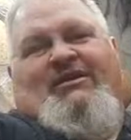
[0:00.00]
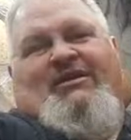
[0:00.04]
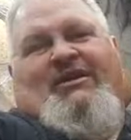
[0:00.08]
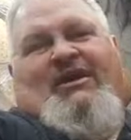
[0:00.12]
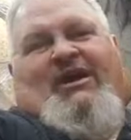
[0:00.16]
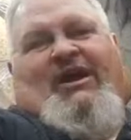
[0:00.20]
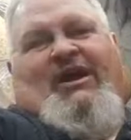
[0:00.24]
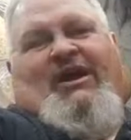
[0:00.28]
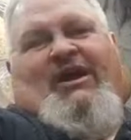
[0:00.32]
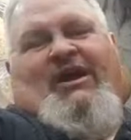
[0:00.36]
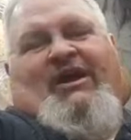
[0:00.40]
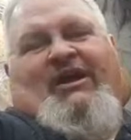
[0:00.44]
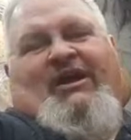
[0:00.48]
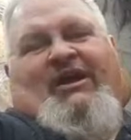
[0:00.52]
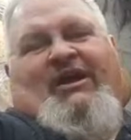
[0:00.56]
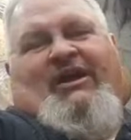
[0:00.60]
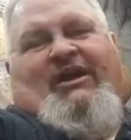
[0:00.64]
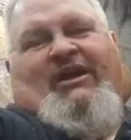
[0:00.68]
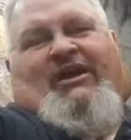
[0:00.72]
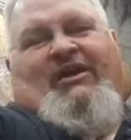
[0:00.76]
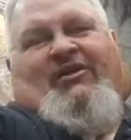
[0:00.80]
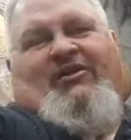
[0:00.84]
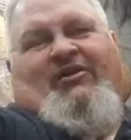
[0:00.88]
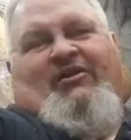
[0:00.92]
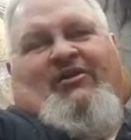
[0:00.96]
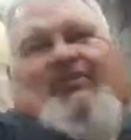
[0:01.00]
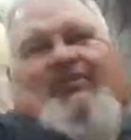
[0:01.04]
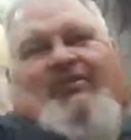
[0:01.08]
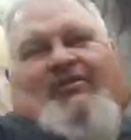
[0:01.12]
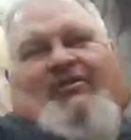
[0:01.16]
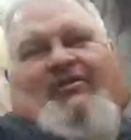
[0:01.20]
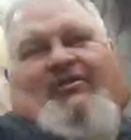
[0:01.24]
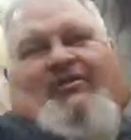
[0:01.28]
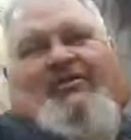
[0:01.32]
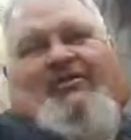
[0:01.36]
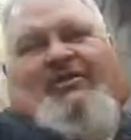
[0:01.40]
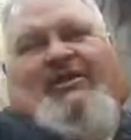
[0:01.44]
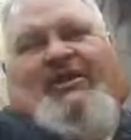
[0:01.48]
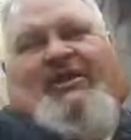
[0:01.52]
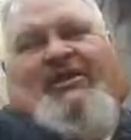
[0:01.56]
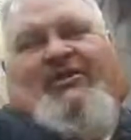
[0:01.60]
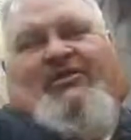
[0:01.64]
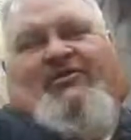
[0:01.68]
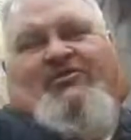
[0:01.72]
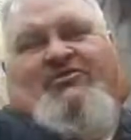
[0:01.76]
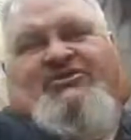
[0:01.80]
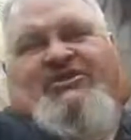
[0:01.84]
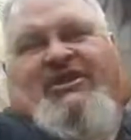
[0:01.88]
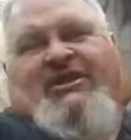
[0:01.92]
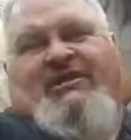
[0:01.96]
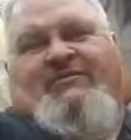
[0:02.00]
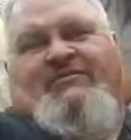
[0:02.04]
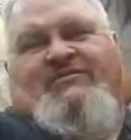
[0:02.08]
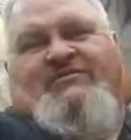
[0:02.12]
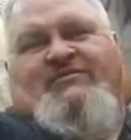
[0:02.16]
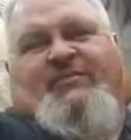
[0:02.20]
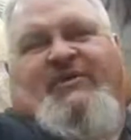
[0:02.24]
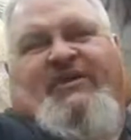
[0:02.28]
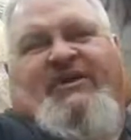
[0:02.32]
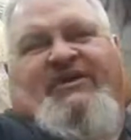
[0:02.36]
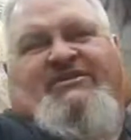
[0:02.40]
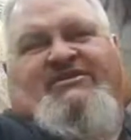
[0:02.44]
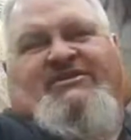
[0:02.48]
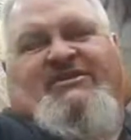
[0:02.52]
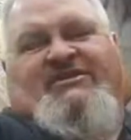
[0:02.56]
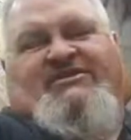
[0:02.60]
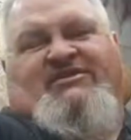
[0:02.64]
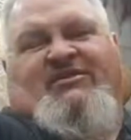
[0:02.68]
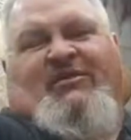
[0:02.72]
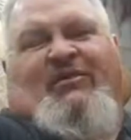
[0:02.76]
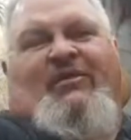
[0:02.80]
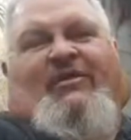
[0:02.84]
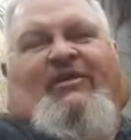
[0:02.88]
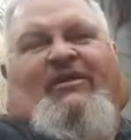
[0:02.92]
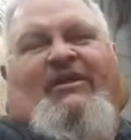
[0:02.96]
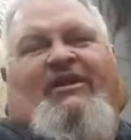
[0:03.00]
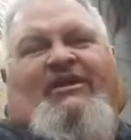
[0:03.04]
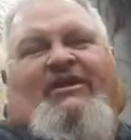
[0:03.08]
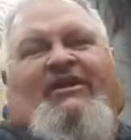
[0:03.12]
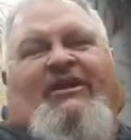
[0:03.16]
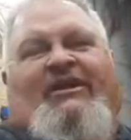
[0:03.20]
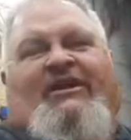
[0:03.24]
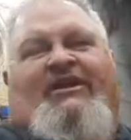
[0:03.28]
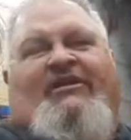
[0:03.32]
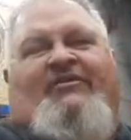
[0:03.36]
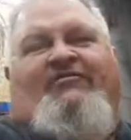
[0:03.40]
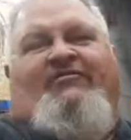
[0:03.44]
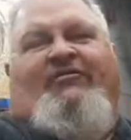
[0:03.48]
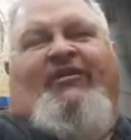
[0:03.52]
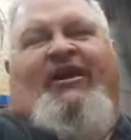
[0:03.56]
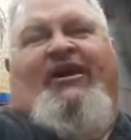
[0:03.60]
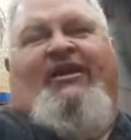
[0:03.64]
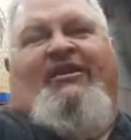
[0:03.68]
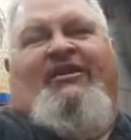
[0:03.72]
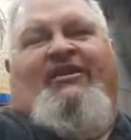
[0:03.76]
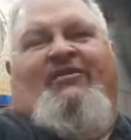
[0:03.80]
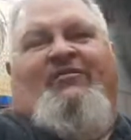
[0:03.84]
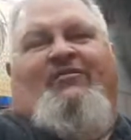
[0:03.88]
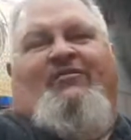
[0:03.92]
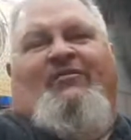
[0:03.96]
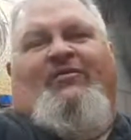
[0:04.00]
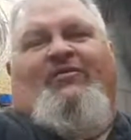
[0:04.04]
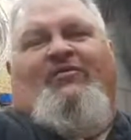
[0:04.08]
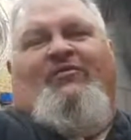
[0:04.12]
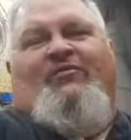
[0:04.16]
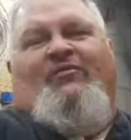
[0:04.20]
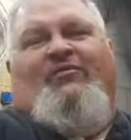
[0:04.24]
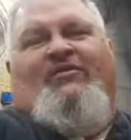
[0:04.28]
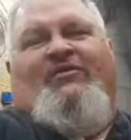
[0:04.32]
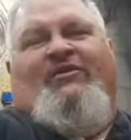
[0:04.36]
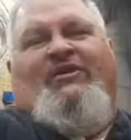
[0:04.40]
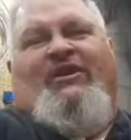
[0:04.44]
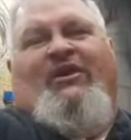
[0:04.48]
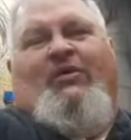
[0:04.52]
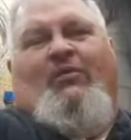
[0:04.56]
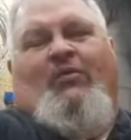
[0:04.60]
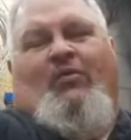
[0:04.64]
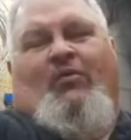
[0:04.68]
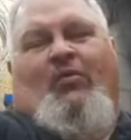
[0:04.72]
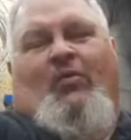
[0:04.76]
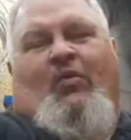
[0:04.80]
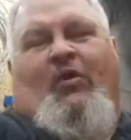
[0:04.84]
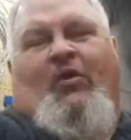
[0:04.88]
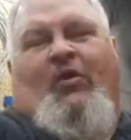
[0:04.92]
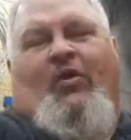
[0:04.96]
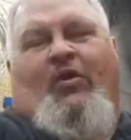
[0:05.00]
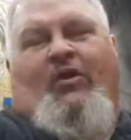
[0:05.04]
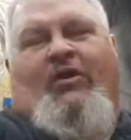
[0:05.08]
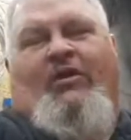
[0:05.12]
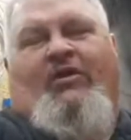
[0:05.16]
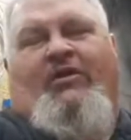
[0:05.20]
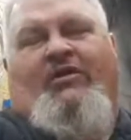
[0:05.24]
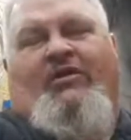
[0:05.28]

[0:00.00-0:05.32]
in their Jeeps because it's the only thing they could find that would work.